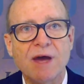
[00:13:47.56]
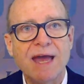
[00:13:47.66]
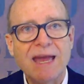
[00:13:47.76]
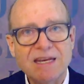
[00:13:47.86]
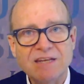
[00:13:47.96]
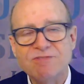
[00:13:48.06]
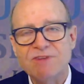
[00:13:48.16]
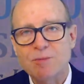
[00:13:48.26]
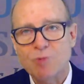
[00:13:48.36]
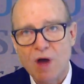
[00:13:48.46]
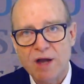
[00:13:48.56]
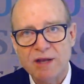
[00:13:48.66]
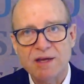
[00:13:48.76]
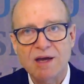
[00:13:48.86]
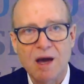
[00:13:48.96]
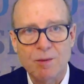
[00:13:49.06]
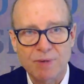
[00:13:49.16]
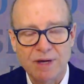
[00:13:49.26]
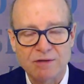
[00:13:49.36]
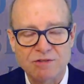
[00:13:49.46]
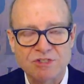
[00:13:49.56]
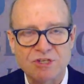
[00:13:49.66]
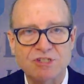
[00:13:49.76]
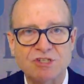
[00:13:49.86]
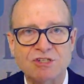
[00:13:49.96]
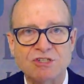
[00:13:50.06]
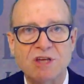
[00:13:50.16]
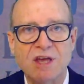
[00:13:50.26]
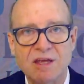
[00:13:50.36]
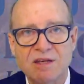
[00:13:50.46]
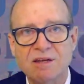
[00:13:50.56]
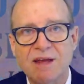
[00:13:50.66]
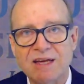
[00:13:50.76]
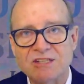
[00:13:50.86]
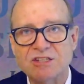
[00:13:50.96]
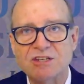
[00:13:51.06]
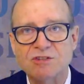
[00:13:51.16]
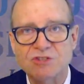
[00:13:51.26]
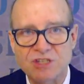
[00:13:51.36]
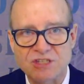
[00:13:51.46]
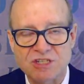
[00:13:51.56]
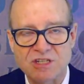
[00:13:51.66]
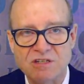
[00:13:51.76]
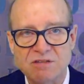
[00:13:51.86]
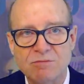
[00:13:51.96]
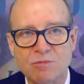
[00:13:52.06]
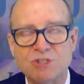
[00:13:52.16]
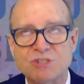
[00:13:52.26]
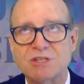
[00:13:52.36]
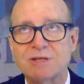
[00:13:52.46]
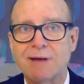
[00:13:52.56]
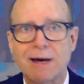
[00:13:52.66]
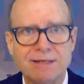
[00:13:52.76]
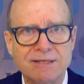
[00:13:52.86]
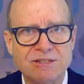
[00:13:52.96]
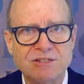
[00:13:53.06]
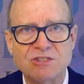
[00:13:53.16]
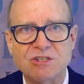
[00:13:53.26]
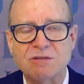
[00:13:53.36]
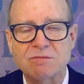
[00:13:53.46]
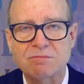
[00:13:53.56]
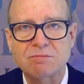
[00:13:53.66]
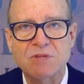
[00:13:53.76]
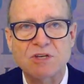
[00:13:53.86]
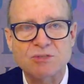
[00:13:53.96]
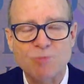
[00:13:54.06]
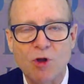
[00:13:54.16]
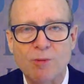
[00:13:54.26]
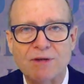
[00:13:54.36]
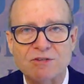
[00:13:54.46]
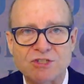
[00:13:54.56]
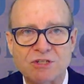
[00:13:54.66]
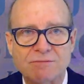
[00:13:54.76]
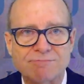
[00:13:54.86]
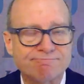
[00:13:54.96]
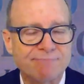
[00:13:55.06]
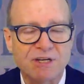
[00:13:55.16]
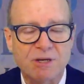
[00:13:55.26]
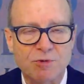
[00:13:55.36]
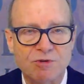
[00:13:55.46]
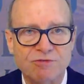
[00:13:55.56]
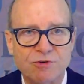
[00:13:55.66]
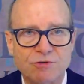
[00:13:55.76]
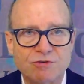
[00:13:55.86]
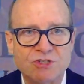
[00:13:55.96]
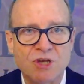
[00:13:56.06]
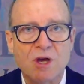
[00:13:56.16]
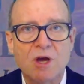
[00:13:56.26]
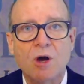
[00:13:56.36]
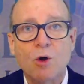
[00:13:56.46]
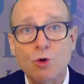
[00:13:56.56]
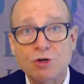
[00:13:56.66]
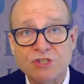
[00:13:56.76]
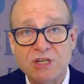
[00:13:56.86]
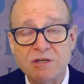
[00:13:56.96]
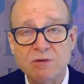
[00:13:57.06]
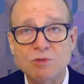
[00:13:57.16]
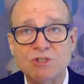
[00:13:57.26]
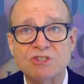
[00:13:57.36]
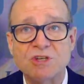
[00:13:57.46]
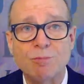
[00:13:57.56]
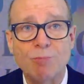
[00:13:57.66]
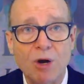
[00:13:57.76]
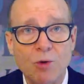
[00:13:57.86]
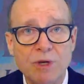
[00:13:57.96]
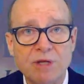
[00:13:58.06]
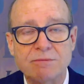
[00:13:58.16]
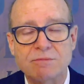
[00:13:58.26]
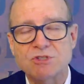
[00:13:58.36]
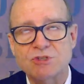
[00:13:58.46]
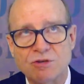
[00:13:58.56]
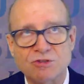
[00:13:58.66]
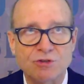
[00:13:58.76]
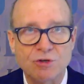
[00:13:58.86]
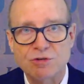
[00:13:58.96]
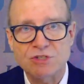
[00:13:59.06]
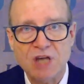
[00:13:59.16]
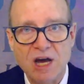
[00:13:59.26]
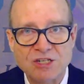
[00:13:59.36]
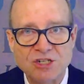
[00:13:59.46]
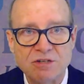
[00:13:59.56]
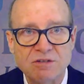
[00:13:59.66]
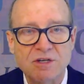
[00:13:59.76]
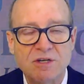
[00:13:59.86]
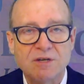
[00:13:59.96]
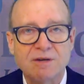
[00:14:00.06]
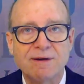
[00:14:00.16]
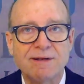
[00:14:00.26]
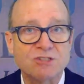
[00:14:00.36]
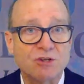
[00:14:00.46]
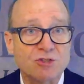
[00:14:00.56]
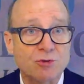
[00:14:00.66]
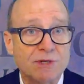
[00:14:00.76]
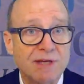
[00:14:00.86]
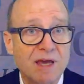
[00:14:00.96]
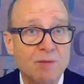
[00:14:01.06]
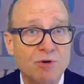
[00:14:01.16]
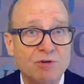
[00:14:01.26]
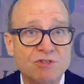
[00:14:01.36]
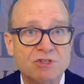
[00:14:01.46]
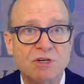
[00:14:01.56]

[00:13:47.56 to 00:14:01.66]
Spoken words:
antifibrotic compounds such as N-acetylcysteine, which is in onions and small amounts in a number of foods, quercetin, which is in buckwheat, which is also known as kasha, and it's also in capers,